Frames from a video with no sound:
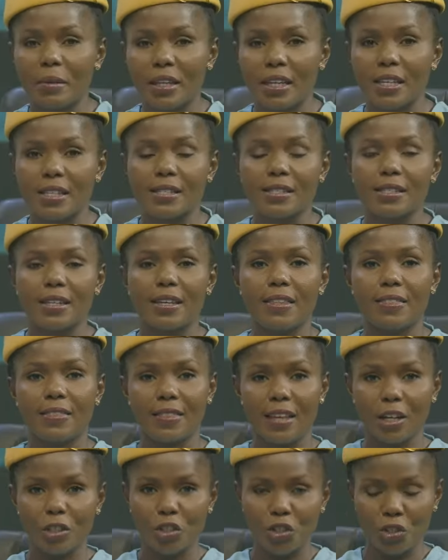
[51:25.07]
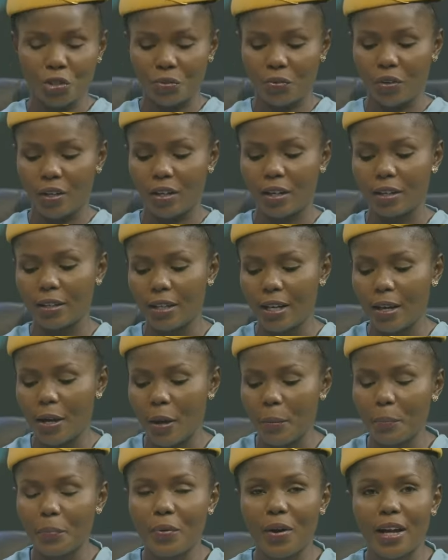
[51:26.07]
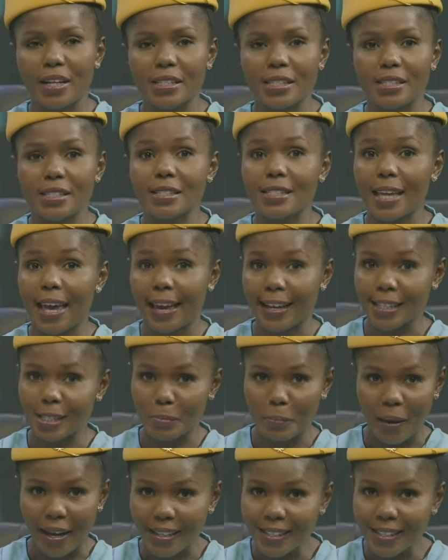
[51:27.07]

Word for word: is a natural practice expert.